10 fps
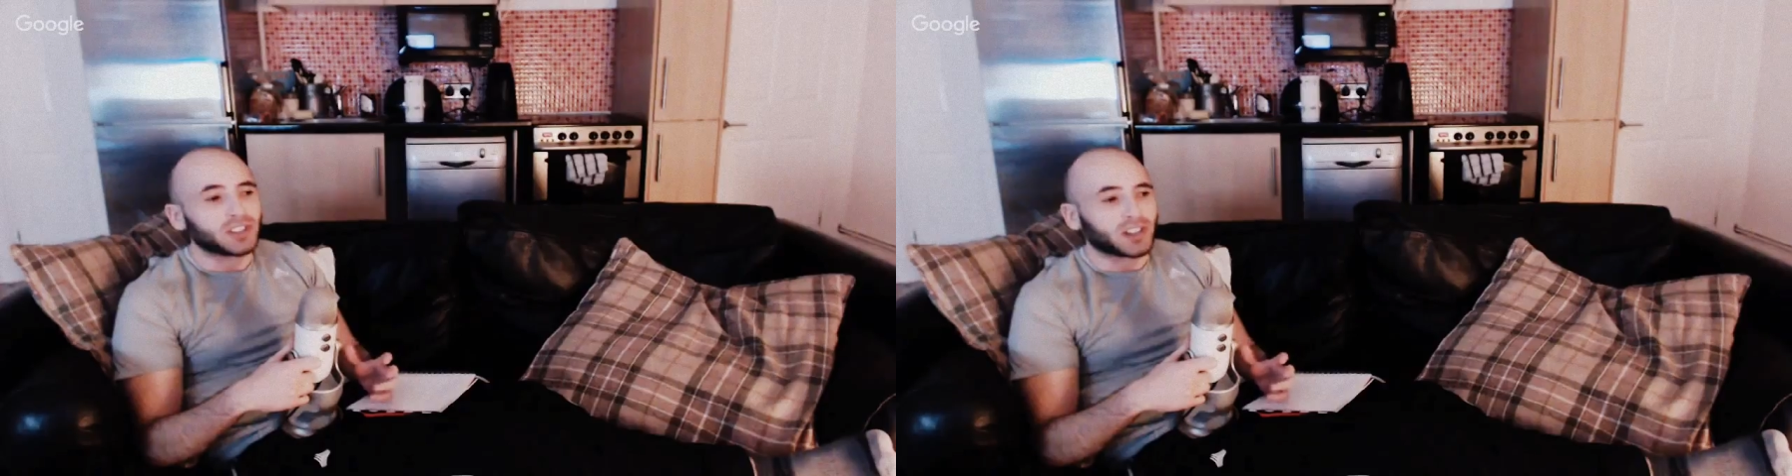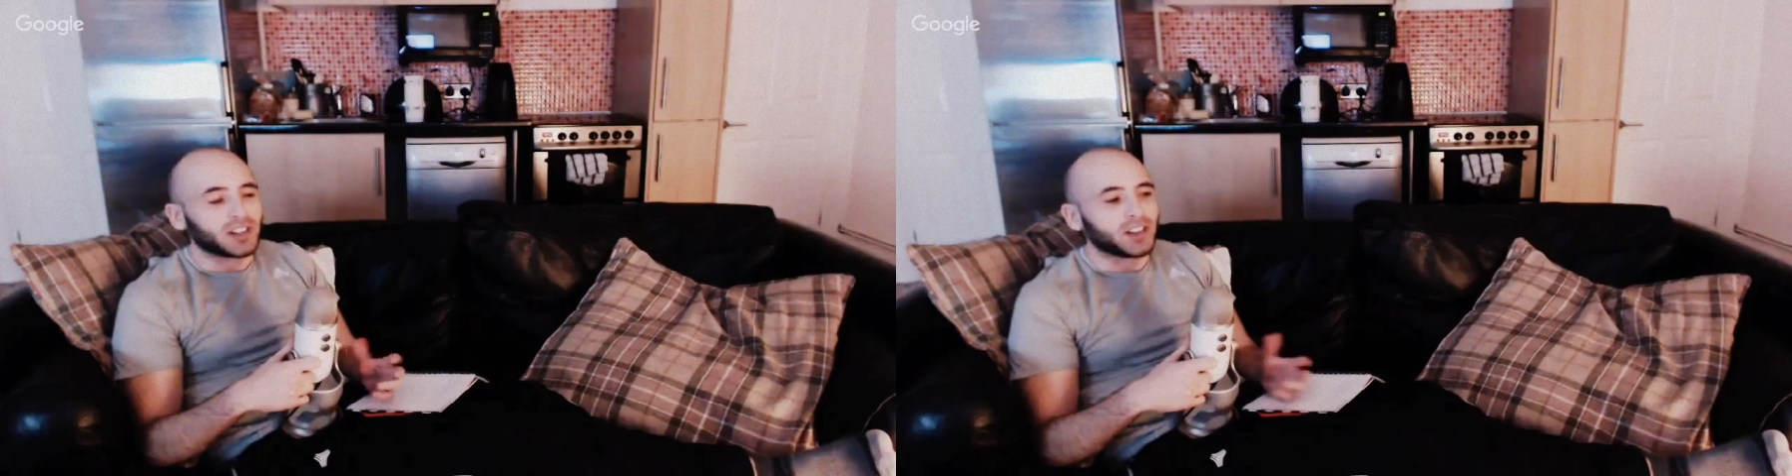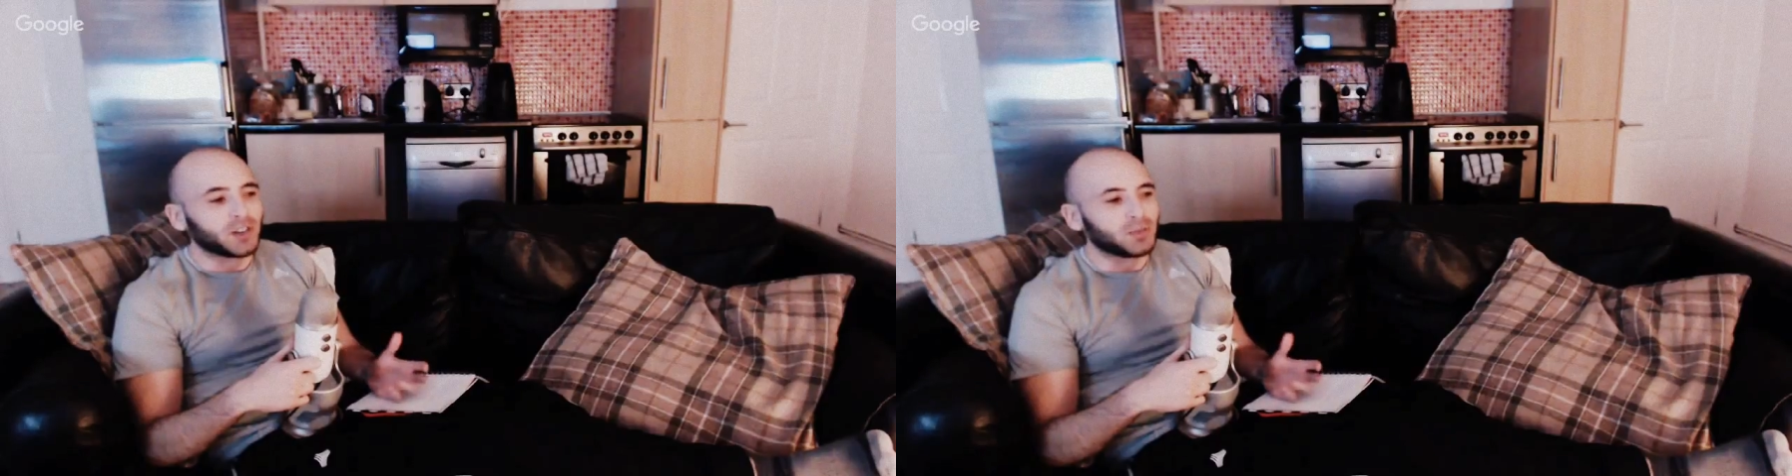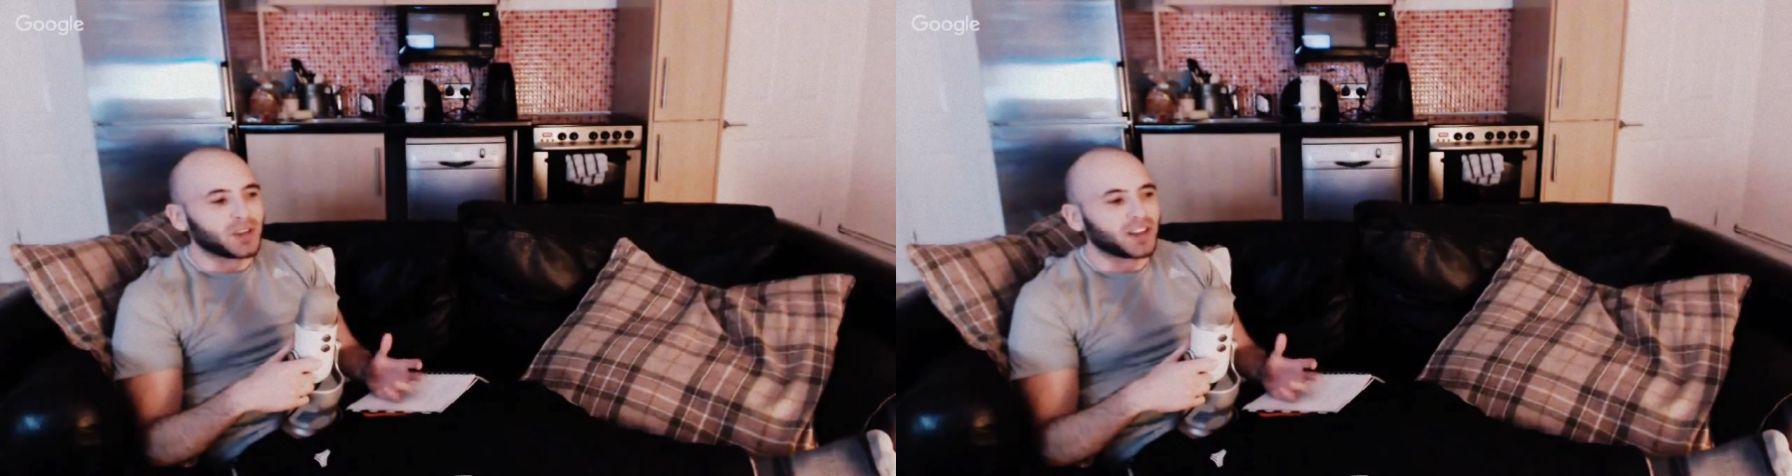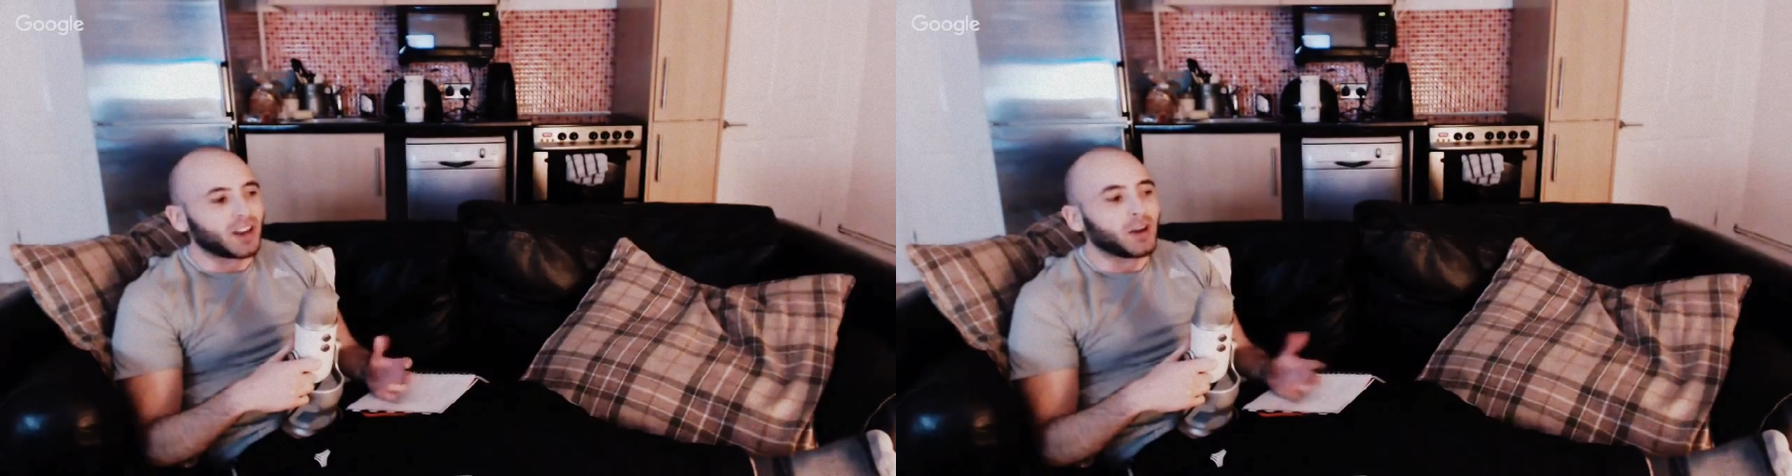like a little
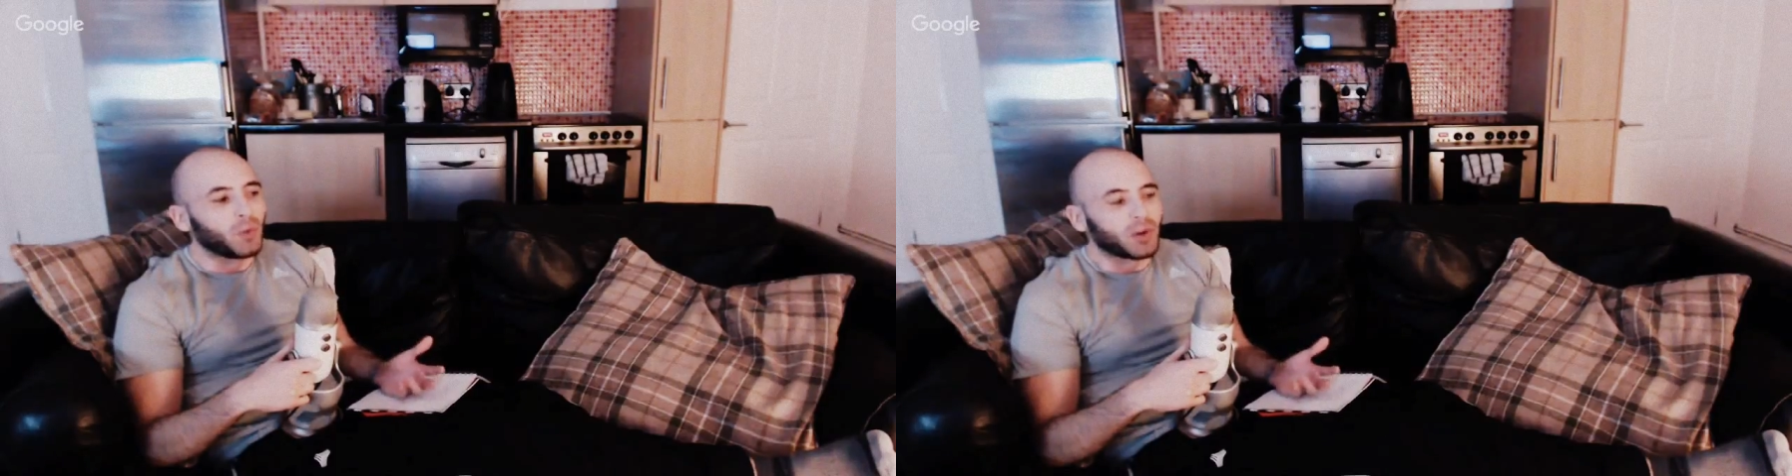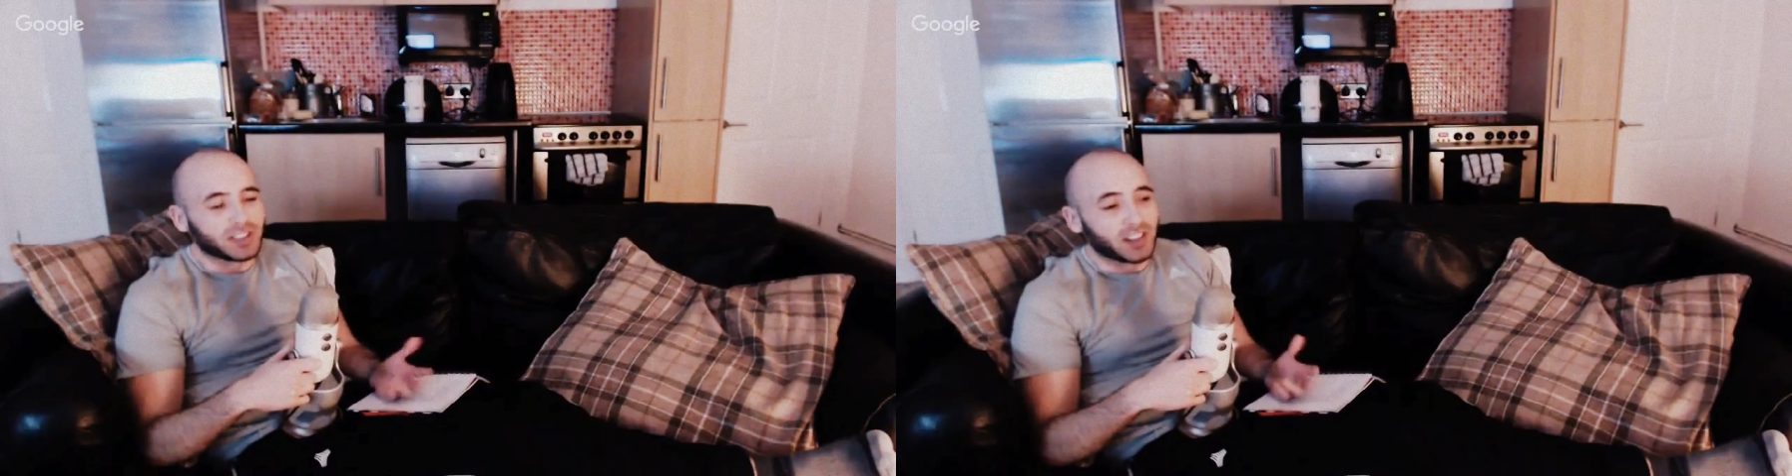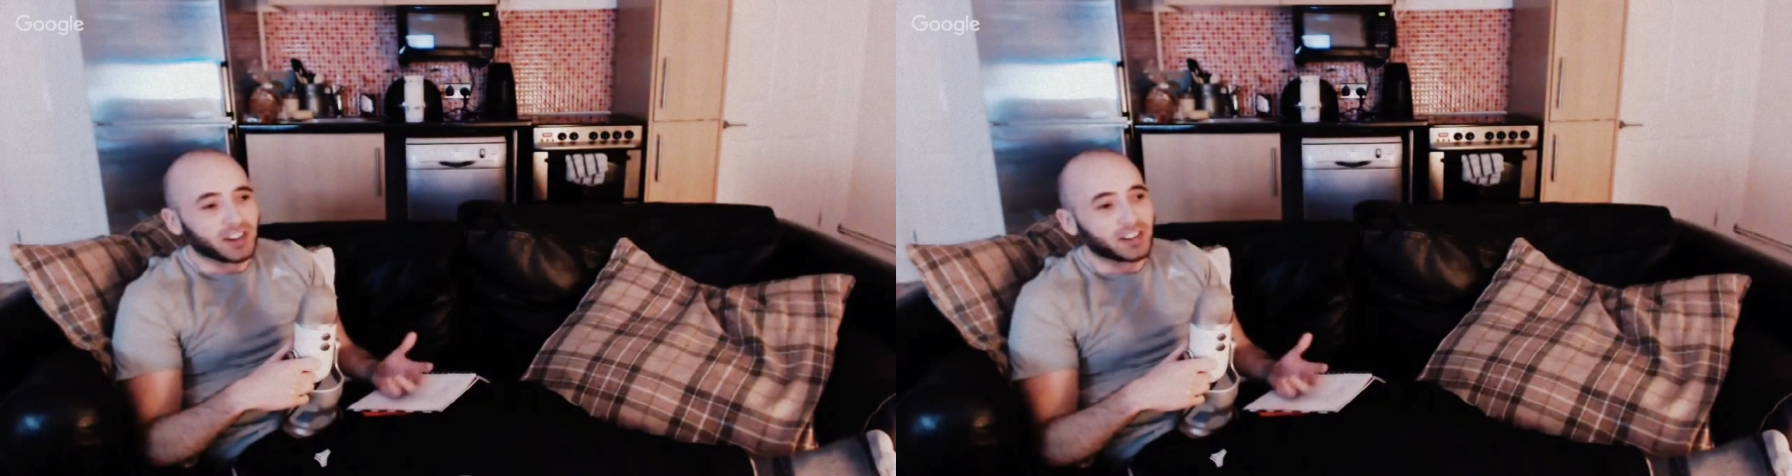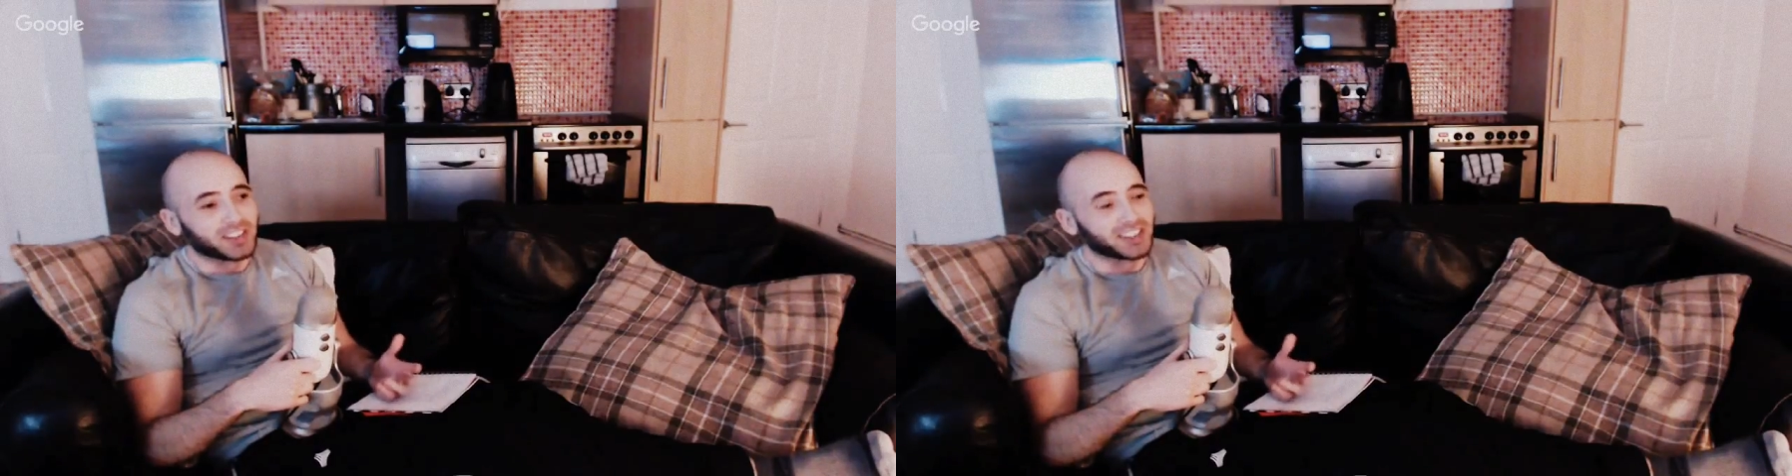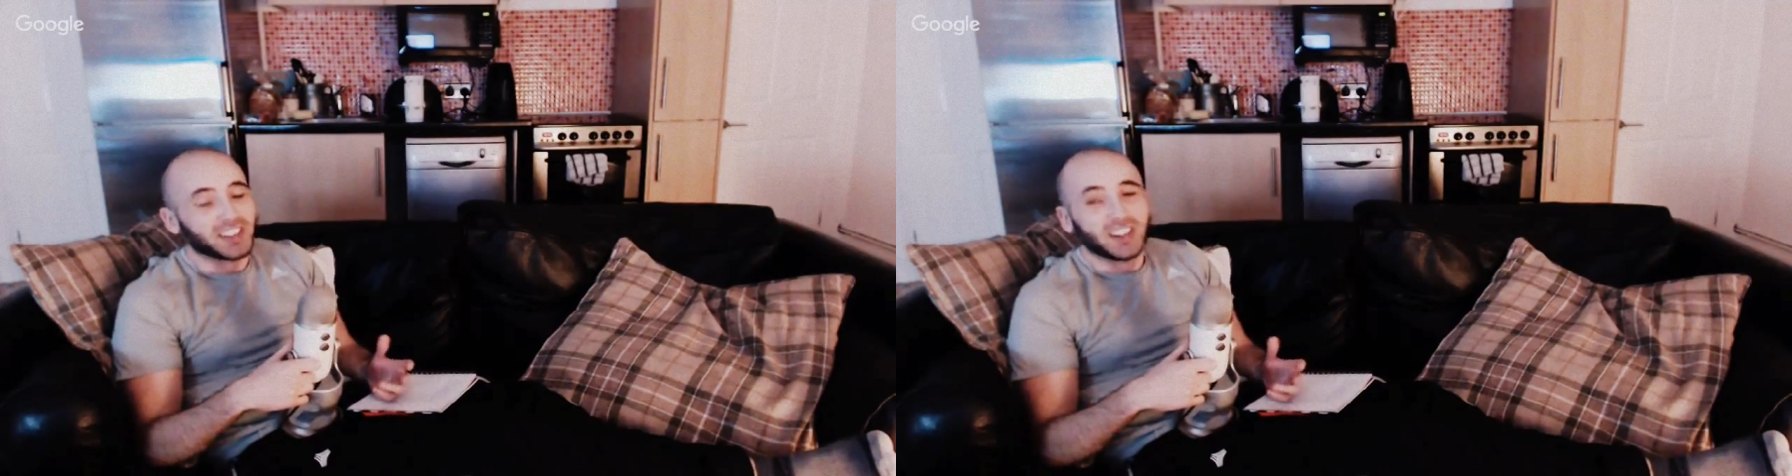bit like what is going on,